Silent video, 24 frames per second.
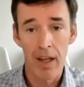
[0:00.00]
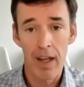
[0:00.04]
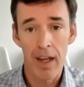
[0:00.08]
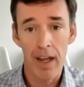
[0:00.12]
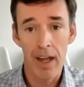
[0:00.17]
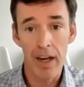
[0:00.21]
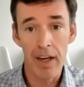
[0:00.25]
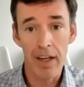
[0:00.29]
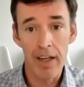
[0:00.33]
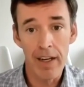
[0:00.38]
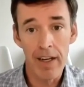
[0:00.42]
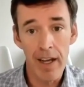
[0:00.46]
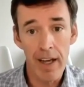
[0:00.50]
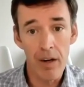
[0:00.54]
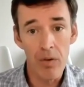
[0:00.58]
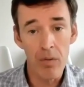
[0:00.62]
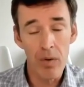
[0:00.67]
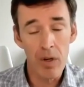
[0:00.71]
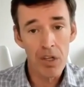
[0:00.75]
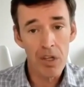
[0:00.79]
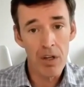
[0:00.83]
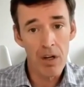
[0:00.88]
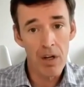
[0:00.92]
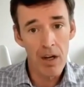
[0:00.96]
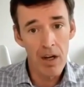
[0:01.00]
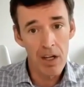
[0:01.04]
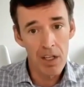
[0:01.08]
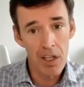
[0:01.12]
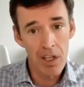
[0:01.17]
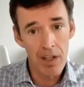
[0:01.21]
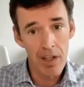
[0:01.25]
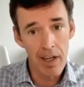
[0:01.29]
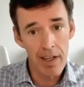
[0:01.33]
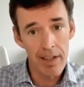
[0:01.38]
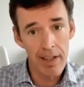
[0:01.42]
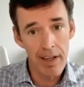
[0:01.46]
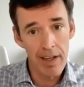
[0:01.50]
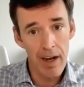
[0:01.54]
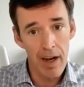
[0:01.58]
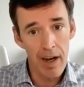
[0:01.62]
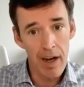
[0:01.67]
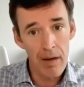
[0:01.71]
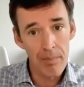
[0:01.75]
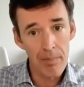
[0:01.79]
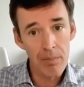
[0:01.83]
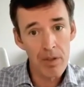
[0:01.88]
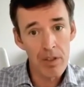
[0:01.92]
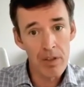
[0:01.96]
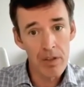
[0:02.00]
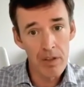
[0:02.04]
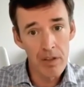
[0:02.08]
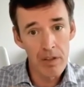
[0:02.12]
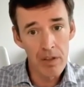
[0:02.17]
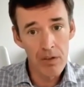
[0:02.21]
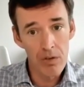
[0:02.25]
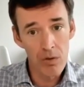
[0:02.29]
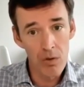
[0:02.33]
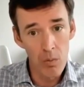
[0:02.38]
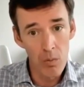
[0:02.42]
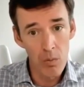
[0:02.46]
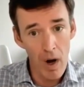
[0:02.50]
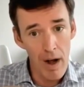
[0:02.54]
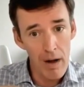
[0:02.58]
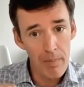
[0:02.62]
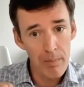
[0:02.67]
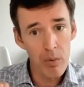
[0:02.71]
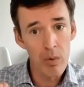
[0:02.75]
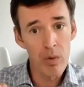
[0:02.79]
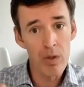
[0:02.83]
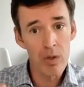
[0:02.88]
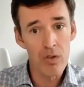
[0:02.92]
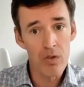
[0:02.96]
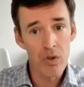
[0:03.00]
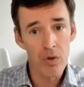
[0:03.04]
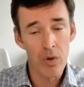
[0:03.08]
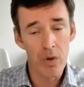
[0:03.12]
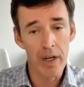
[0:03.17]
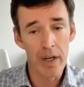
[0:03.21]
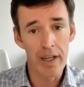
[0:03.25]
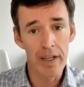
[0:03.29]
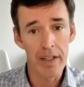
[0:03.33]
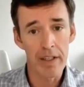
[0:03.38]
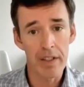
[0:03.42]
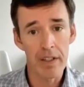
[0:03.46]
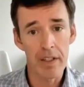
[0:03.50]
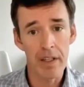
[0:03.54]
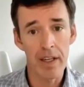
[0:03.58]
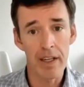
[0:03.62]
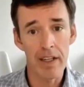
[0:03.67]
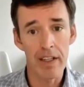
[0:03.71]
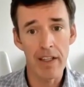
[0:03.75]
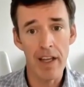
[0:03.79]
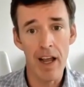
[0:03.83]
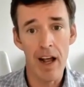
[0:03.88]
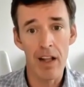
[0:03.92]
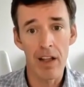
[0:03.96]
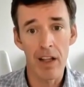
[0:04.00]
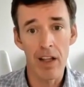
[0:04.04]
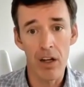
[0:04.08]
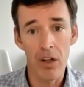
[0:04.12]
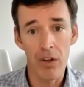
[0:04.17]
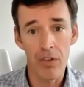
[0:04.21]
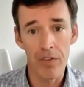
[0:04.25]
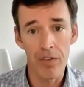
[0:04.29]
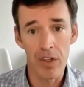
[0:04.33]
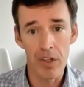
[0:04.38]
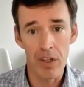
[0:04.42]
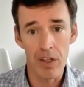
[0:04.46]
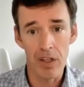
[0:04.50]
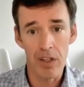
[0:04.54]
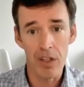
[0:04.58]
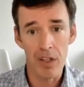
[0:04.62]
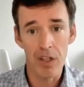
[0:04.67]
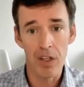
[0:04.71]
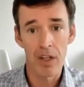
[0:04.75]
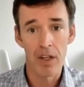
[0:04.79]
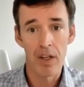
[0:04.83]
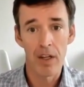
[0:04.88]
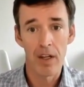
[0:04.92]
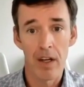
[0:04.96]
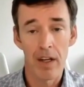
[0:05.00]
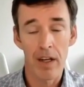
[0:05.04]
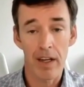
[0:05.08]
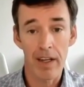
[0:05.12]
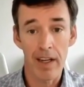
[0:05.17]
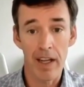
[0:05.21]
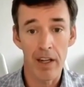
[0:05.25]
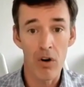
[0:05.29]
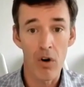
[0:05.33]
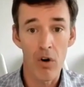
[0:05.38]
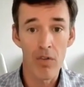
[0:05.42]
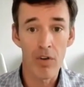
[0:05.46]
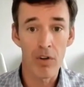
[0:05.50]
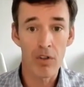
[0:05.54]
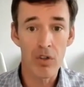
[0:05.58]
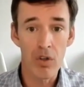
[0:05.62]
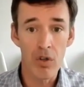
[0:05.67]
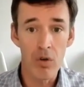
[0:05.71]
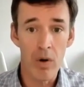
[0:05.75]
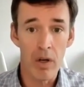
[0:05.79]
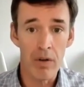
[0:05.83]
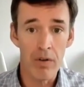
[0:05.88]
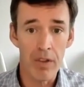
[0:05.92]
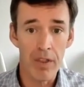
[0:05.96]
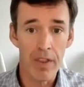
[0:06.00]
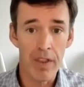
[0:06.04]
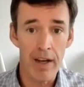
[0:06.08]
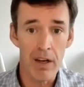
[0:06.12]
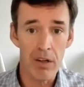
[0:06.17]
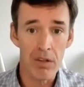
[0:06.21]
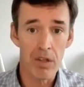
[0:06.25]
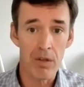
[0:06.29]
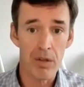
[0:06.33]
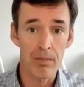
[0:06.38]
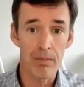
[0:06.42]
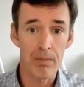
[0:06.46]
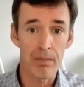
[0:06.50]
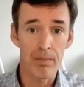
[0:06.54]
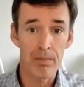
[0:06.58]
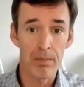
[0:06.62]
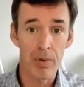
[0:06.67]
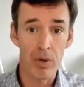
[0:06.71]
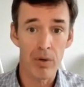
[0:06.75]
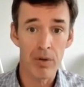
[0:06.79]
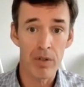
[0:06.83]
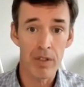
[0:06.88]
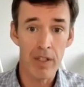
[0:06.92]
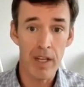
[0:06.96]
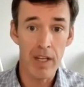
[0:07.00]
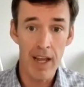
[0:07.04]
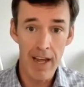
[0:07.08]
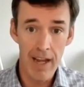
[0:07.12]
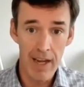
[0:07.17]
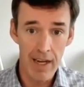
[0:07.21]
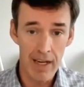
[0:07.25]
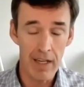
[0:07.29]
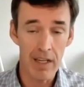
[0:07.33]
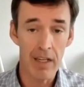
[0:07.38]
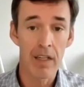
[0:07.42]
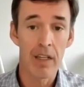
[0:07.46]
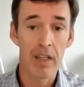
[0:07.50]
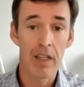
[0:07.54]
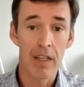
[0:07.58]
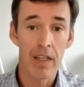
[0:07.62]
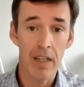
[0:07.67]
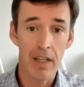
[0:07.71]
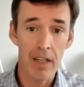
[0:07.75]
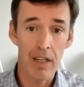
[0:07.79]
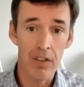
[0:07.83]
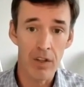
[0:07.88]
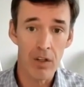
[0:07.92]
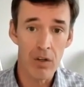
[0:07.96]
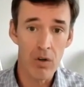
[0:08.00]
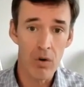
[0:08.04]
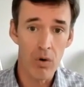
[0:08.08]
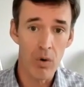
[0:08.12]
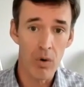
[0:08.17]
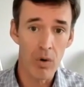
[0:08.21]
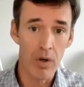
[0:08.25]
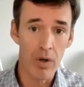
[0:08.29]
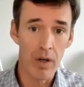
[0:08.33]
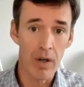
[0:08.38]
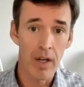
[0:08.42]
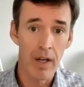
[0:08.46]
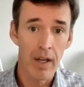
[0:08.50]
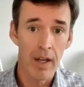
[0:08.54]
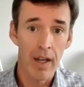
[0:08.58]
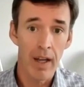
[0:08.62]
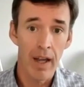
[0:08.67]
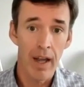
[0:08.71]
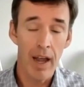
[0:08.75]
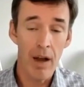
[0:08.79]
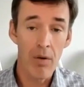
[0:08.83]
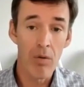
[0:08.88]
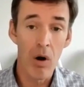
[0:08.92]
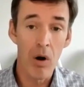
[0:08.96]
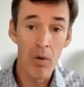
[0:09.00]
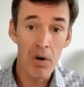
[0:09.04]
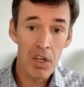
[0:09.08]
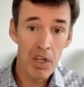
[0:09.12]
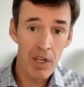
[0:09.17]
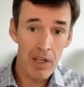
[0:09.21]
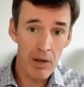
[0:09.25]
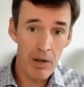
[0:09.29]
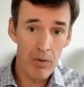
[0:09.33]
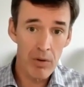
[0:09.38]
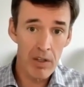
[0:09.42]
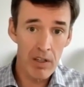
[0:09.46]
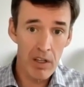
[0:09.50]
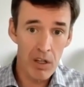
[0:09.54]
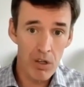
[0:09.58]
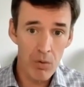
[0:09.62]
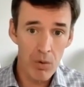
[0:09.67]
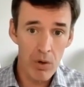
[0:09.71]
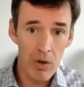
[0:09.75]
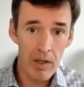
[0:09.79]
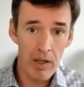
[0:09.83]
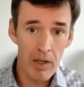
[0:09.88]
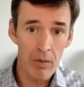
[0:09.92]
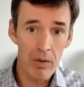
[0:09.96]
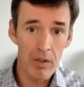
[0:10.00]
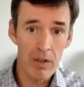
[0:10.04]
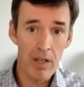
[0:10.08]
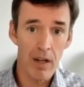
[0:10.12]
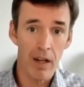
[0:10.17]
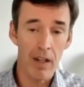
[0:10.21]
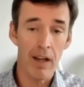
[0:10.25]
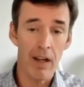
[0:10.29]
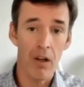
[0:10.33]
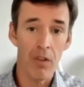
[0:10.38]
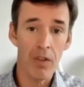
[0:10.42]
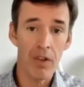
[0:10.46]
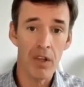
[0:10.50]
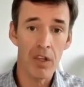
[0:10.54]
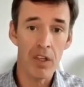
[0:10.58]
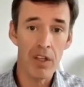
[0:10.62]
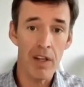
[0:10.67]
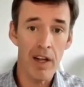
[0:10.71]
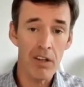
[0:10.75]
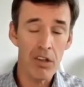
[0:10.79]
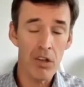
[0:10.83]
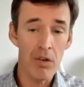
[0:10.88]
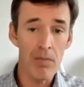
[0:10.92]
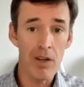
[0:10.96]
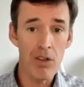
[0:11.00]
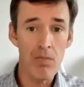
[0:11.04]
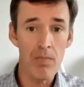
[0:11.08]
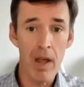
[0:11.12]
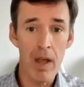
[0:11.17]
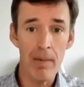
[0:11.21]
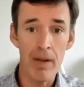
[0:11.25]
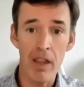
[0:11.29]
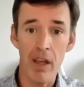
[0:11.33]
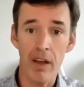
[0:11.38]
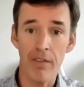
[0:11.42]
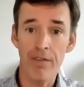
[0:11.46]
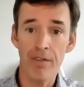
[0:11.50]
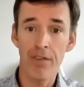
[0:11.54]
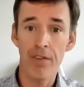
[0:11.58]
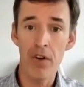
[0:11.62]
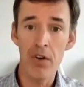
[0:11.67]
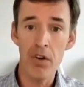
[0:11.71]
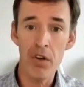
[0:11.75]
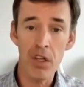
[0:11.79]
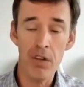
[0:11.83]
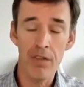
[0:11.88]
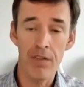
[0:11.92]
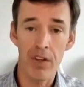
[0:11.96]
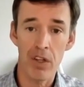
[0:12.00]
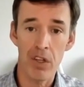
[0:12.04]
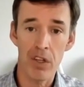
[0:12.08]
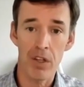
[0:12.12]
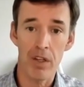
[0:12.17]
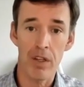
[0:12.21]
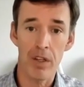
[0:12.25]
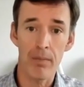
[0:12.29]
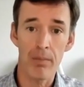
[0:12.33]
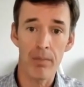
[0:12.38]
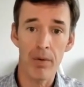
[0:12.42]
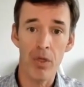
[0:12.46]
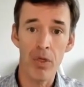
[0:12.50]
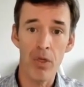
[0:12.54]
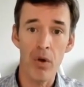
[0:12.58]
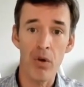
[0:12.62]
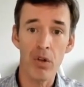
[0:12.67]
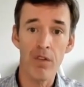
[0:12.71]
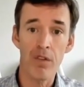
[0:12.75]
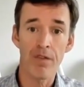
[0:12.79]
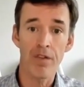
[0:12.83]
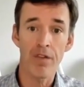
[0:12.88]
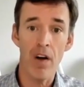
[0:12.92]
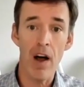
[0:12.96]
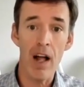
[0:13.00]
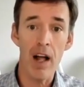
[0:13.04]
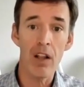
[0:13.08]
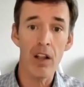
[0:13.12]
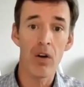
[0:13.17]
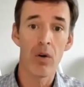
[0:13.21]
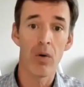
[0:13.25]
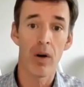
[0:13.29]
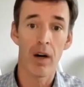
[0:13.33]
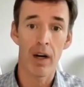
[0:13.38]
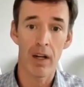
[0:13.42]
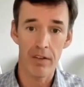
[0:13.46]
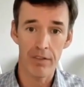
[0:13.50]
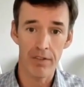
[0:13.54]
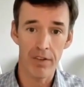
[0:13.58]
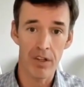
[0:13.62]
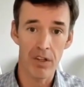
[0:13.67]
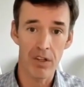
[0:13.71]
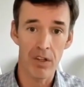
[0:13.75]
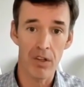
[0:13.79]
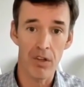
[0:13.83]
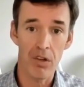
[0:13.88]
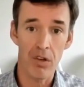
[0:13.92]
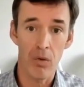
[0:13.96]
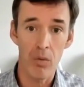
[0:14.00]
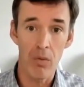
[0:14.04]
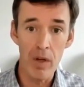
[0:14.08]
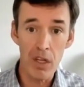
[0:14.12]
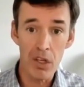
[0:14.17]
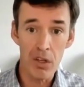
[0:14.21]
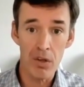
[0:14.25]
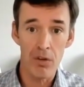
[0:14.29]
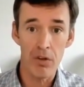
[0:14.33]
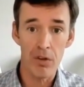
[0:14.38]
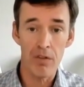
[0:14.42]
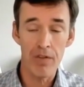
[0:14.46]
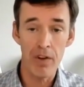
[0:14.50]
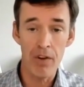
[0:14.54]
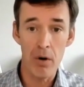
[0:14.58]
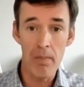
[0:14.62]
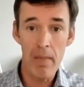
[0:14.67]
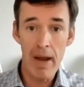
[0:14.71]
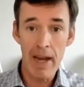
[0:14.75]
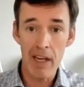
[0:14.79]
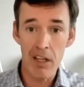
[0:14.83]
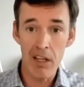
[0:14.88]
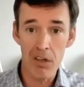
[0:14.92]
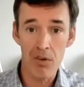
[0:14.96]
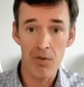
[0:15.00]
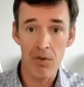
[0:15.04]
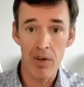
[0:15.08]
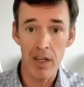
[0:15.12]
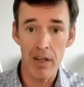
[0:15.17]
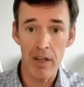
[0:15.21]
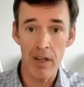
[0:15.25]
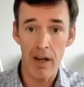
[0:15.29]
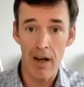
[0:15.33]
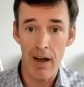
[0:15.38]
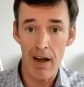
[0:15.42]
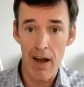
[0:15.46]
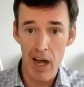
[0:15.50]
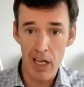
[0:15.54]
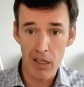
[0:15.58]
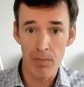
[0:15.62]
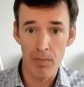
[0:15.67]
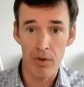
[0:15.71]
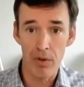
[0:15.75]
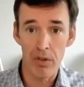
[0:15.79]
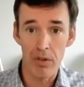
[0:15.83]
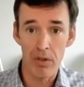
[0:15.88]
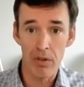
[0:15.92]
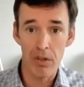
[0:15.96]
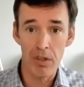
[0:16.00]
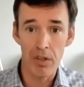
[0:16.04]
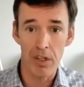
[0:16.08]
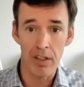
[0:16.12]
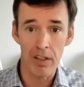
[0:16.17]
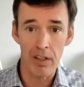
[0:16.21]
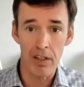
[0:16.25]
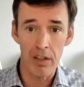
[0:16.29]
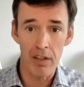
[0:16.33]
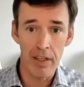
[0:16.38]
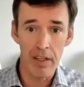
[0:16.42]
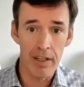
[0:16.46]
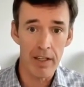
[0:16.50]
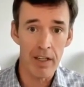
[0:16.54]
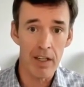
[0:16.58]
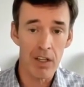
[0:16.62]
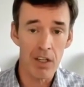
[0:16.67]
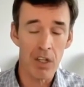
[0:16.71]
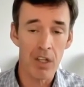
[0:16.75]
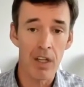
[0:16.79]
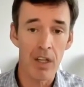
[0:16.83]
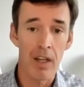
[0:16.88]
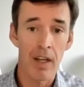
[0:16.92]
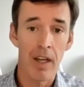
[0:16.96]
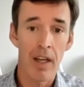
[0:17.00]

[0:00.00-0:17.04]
And again, we saw a slightly up upward trend in telehealth visits. Again, over two hundred thousand per day in the quarter. And what we're seeing really is working with telehealth is not so much maybe that first visit, but those follow-on visits. So we serve, you know, Main Street hospitals and clinics.